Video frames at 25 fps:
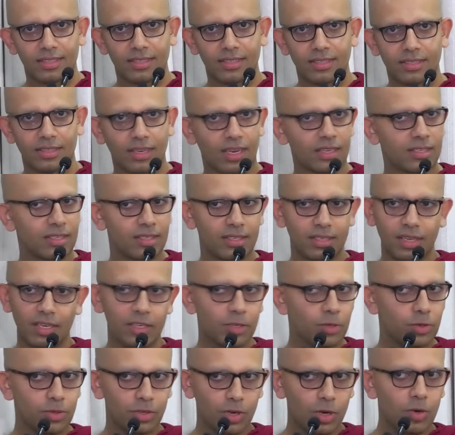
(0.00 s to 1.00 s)
chances are
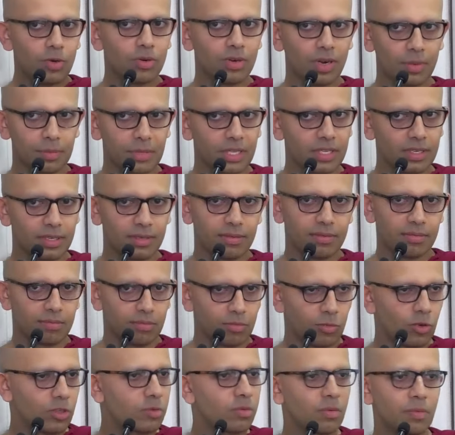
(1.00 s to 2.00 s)
you don't. I mean,
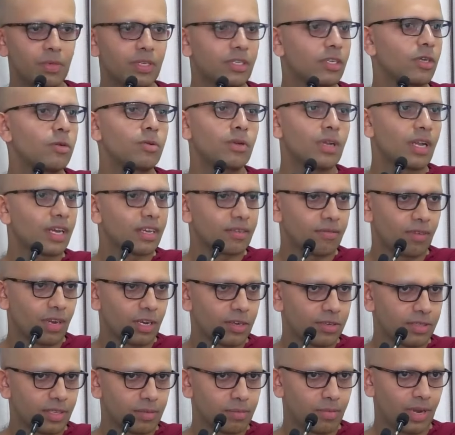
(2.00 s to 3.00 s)
most people don't like
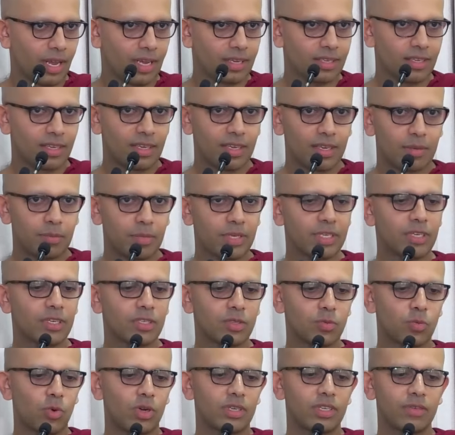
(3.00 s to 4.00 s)
flowers in black
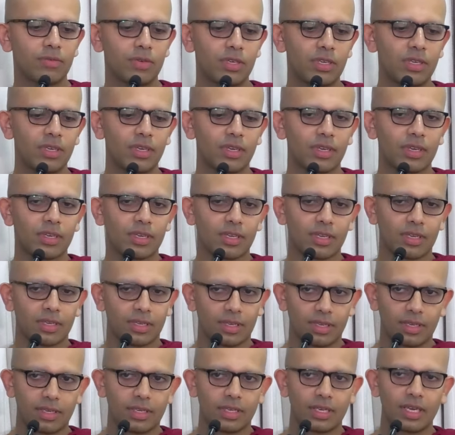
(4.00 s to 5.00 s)
because whatever,
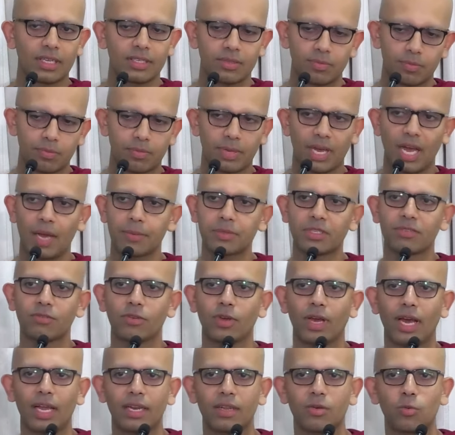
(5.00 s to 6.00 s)
yes, perhaps if
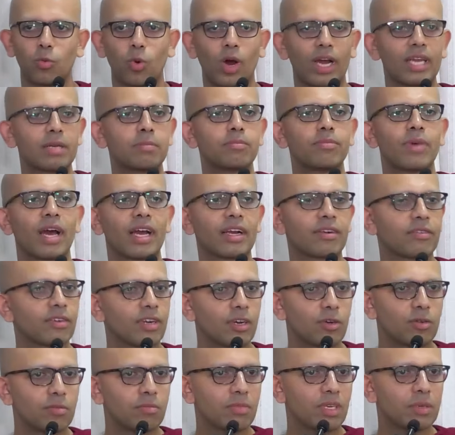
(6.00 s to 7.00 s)
you had a white
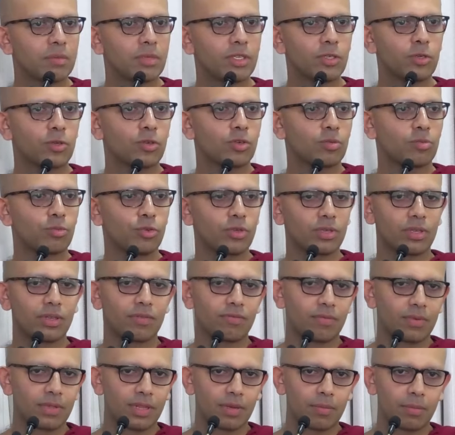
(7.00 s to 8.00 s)
background, maybe you could put the,
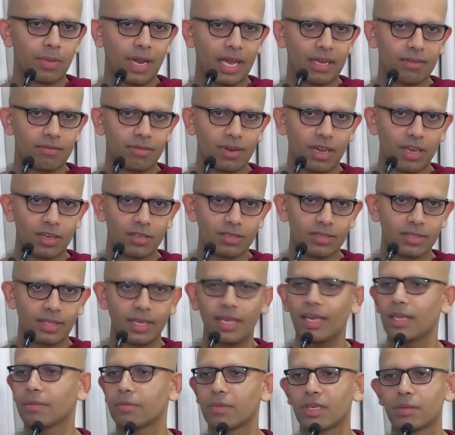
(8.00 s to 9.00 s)
the, black flowers
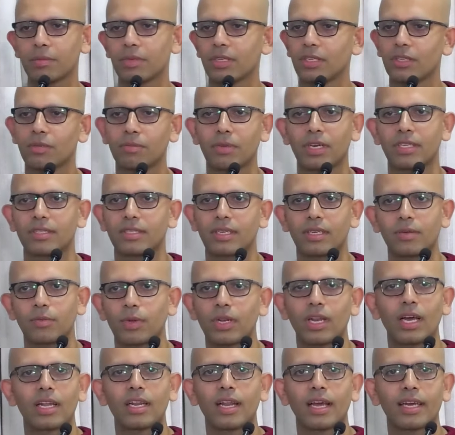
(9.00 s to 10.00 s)
there, and maybe you might say,
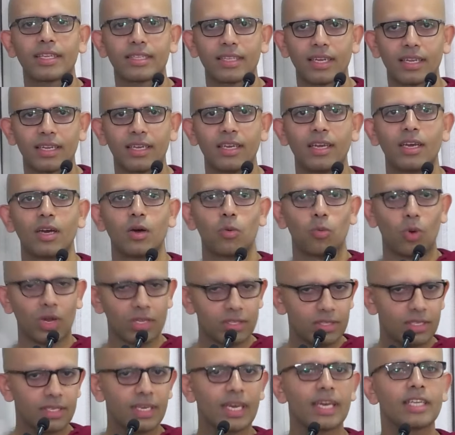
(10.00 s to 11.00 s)
"Well, I like that."
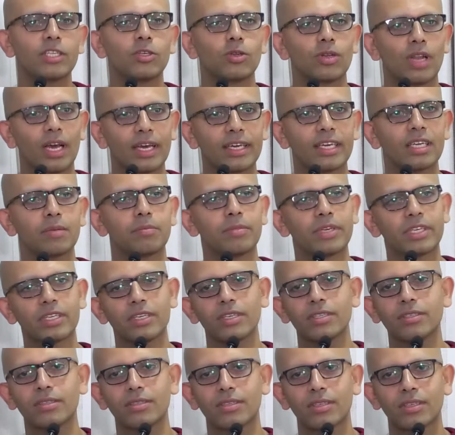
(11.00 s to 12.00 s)
Once again, you like it
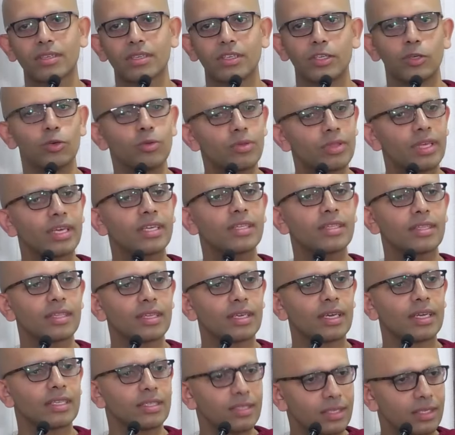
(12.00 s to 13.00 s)
because you think
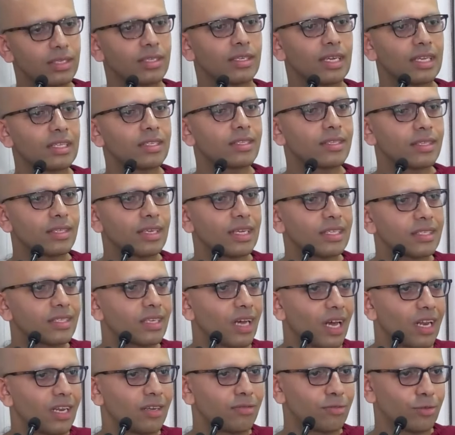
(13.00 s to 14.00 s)
it's it's it's
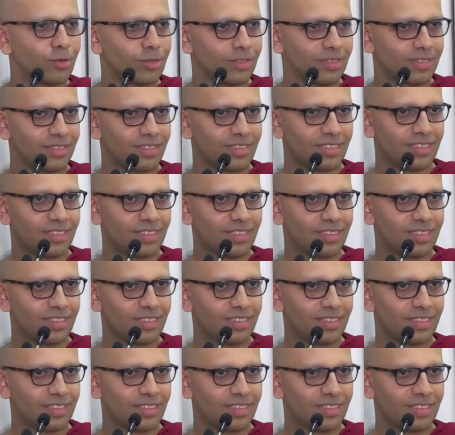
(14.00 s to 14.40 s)
colorful.